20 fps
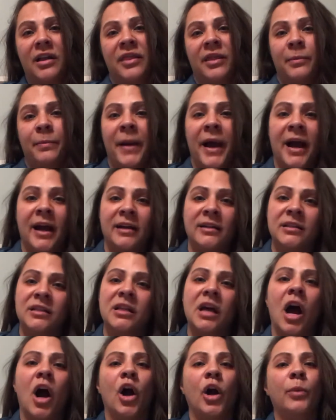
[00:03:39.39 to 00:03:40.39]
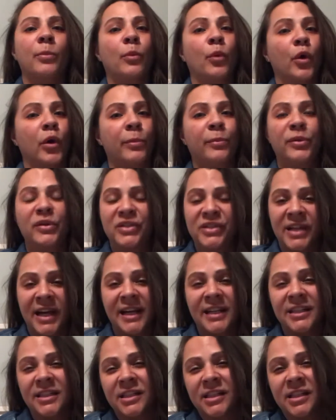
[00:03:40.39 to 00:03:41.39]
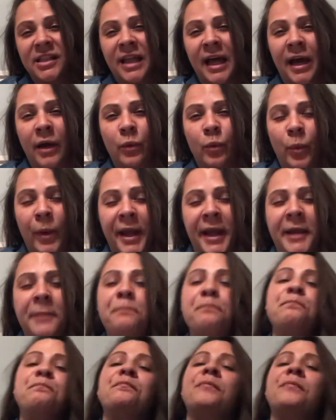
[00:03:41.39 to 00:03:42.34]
the bags are more protected that way.